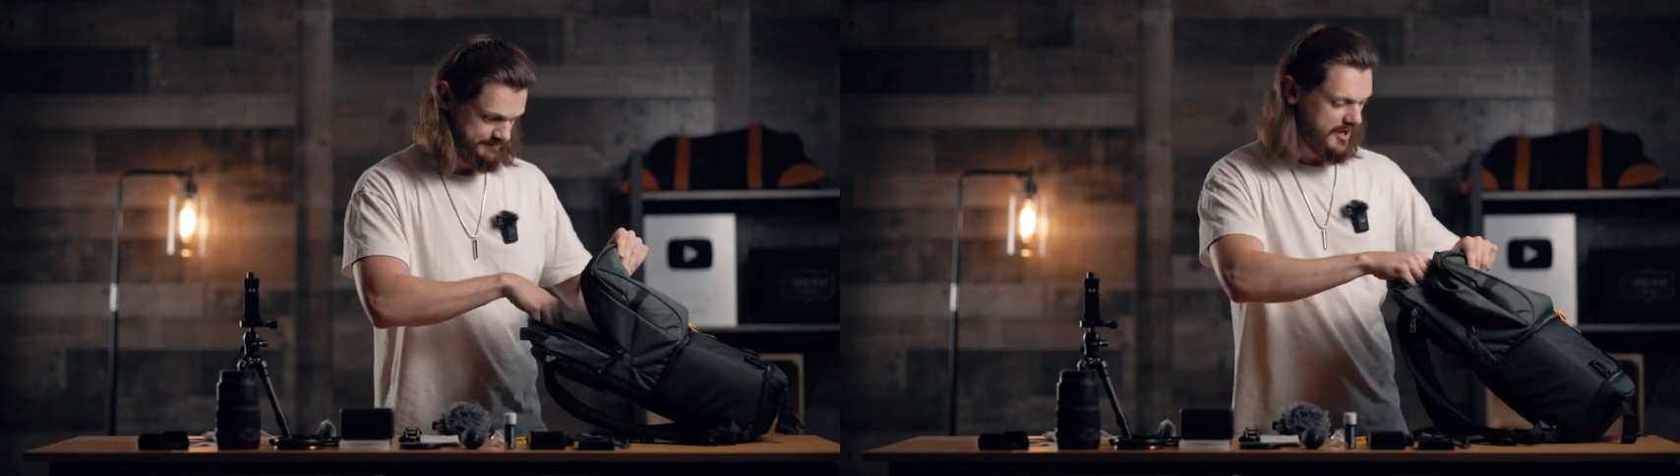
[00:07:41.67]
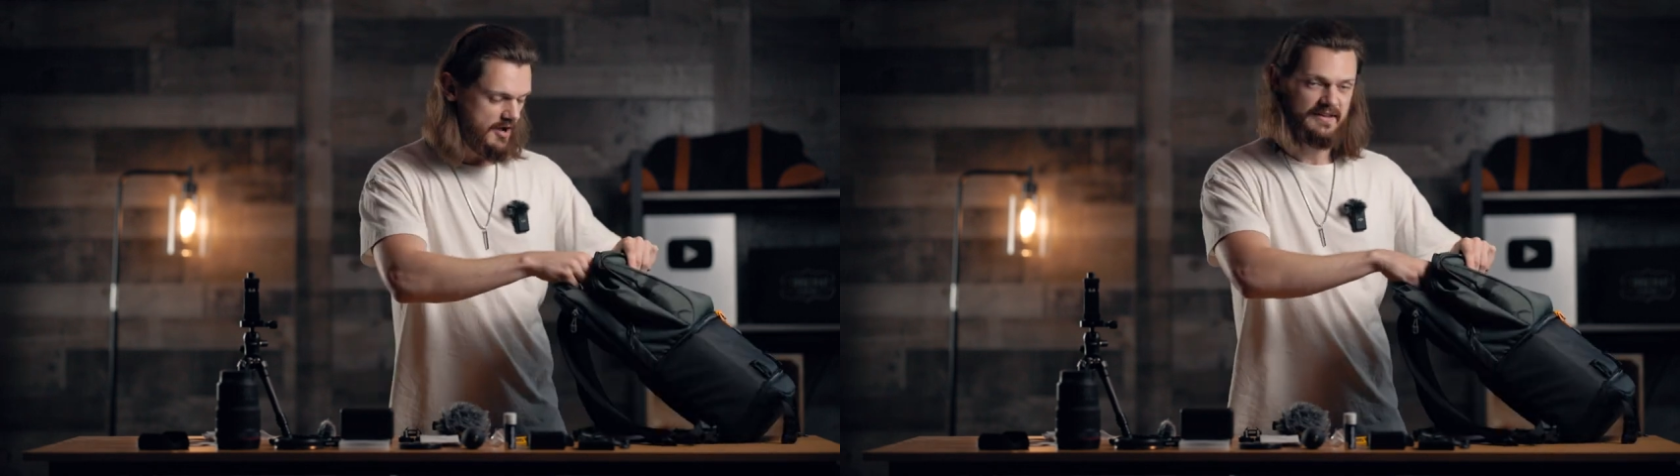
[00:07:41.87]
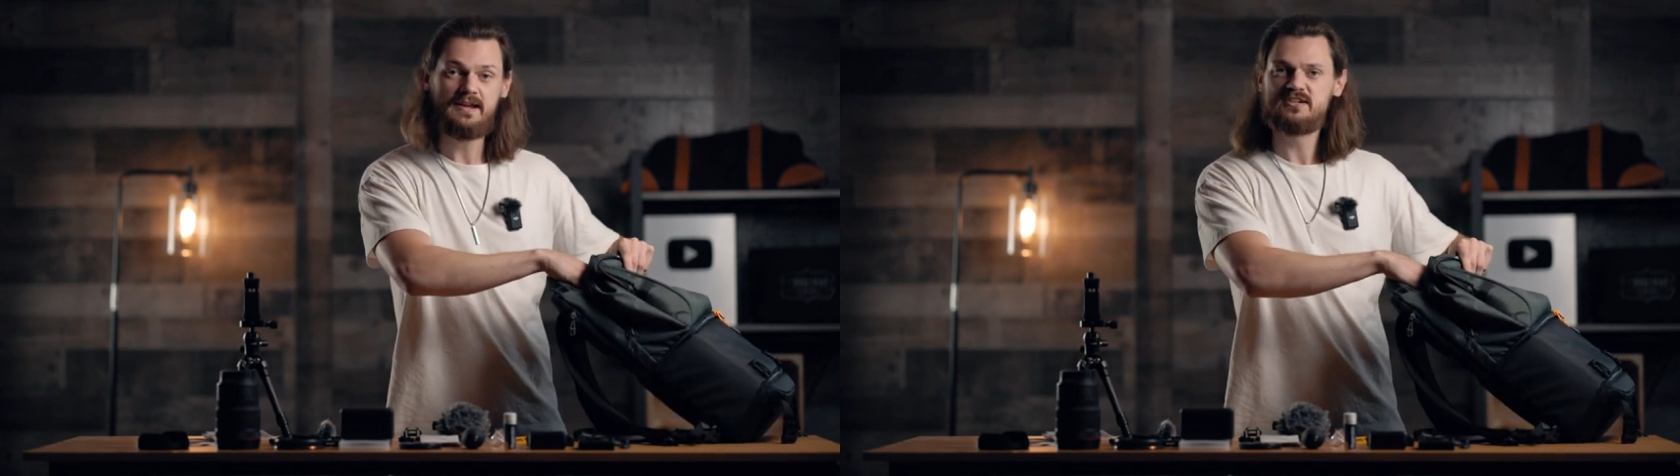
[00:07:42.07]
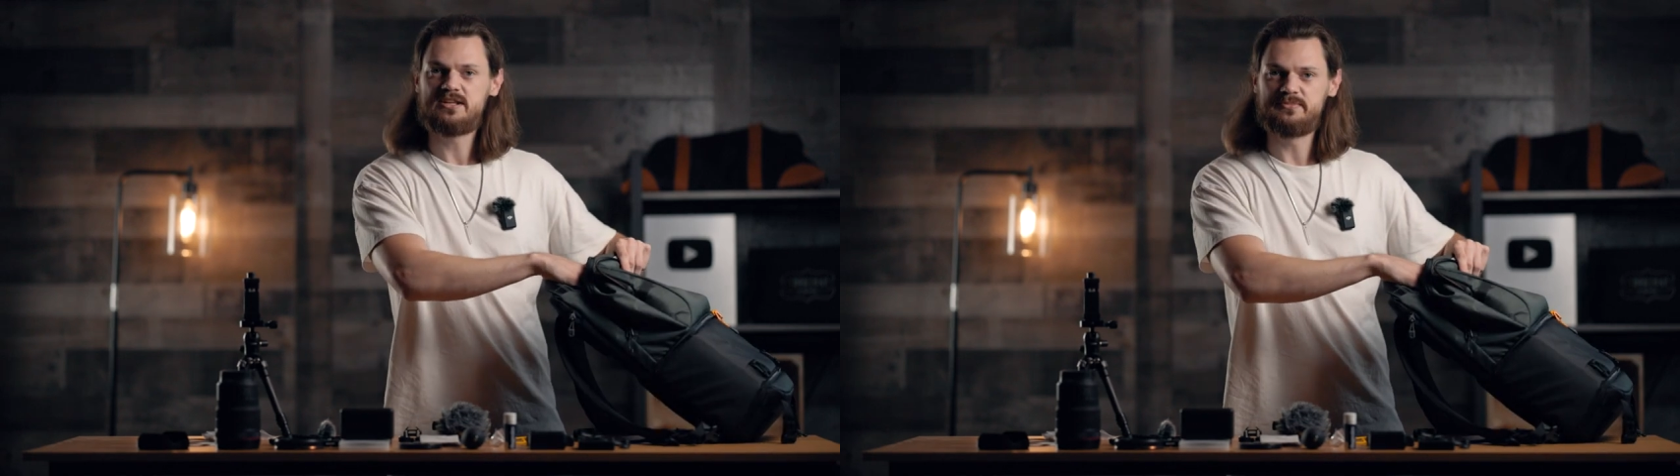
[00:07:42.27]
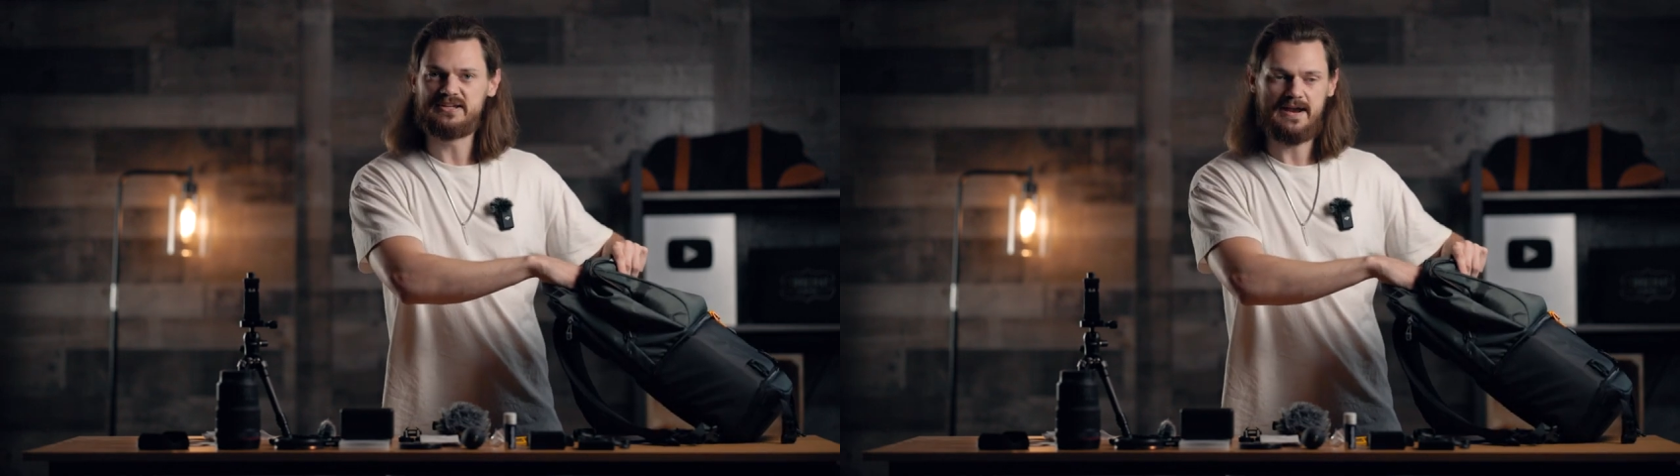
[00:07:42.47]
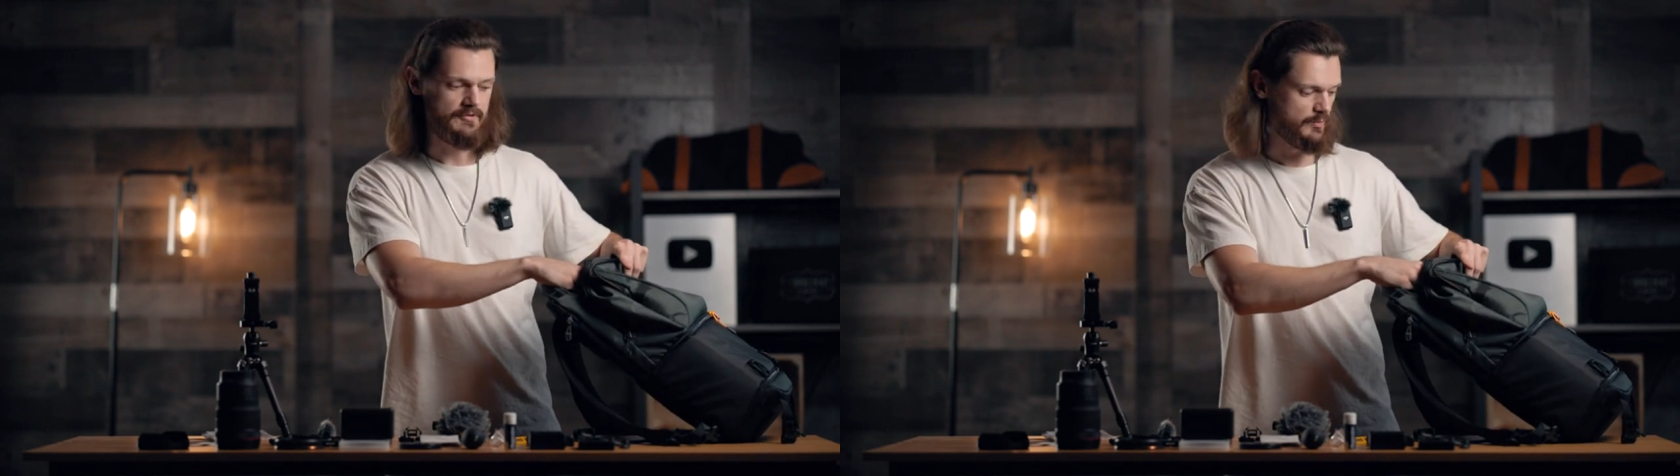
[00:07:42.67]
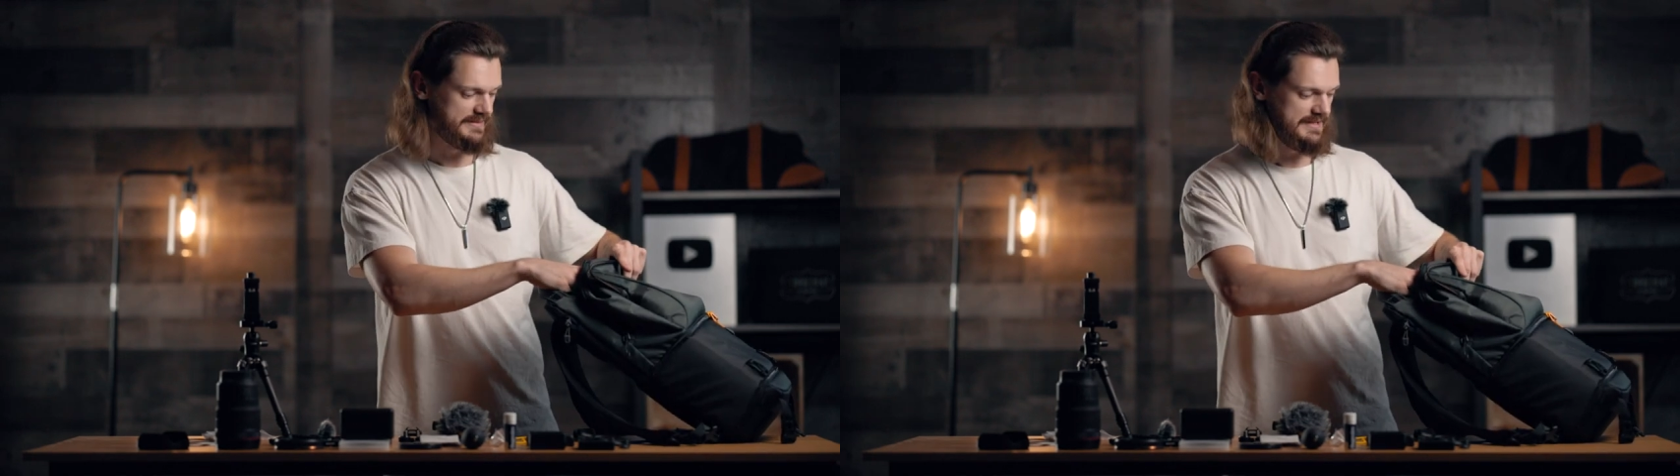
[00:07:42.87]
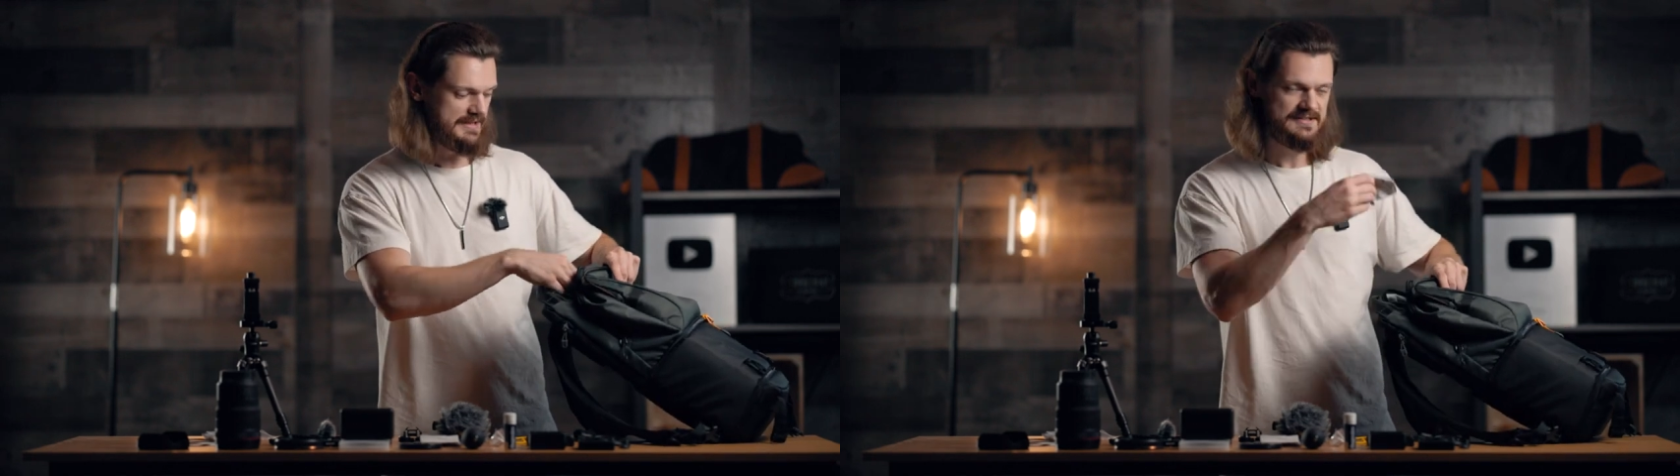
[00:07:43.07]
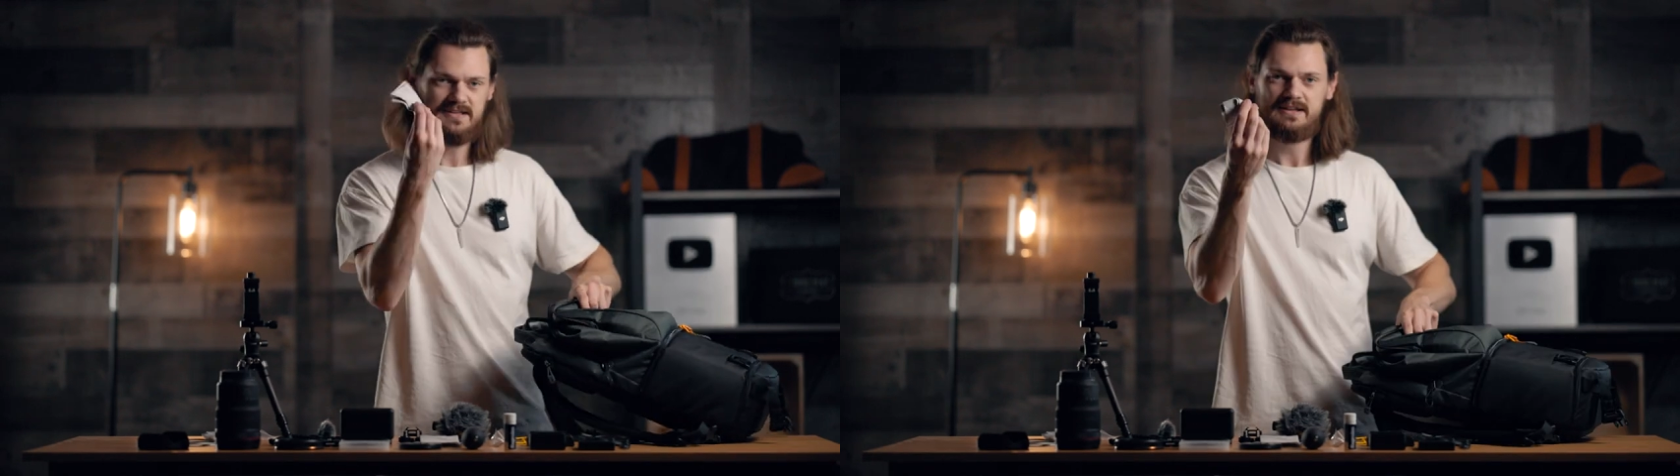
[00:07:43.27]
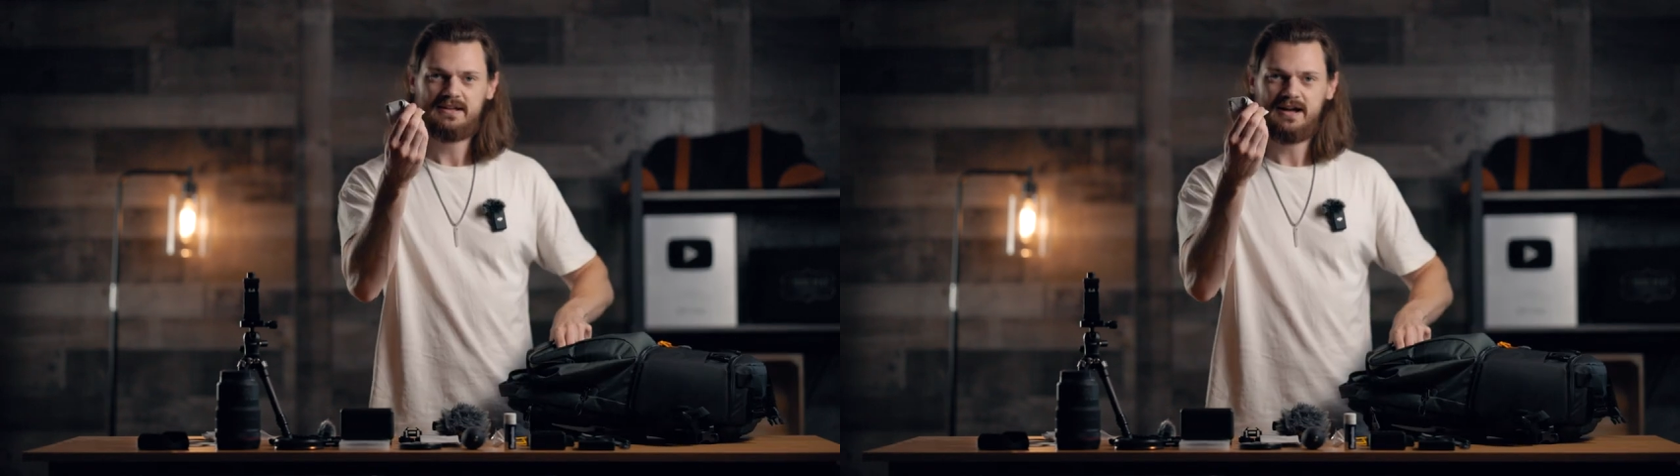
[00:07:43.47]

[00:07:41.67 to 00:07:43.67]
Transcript: Ah, here's something everyone needs.